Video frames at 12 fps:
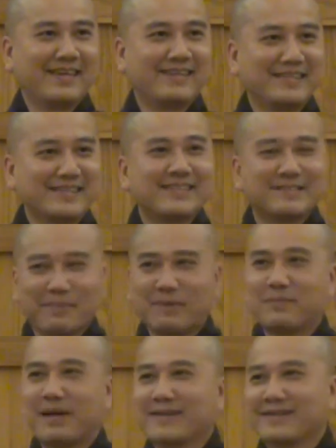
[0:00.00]
And this is
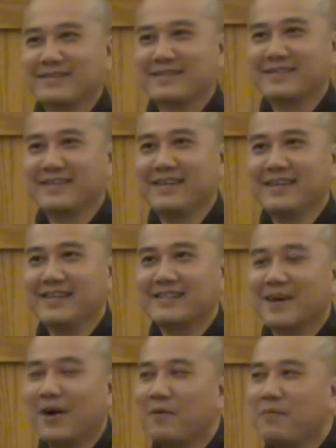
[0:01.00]
my practice.
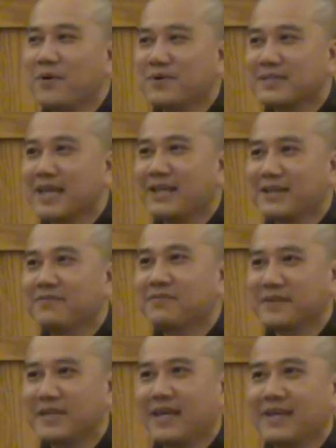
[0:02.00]
It's almost end
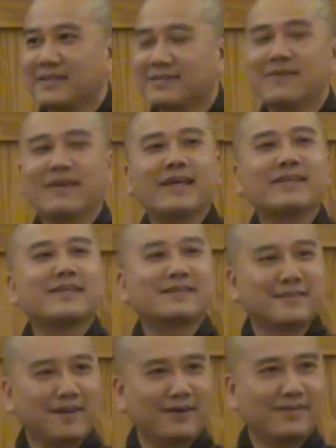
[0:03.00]
of the day, so let
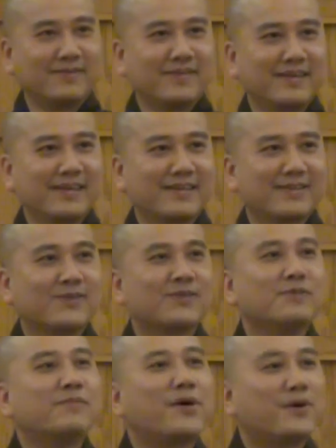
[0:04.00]
it go.
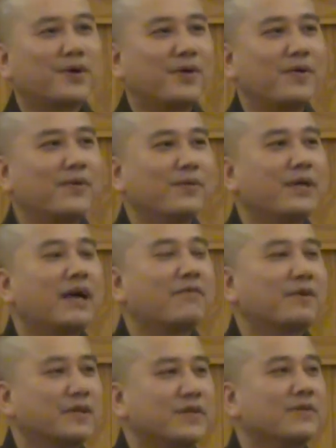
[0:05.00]
So tomorrow we
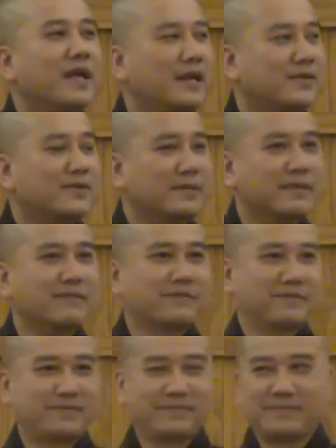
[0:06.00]
have a new day to
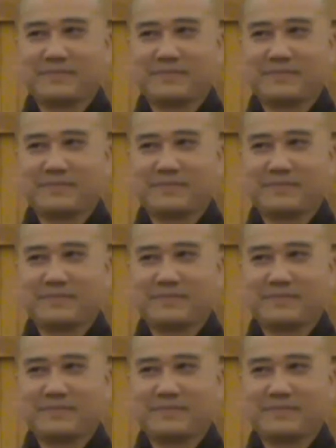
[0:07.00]
live.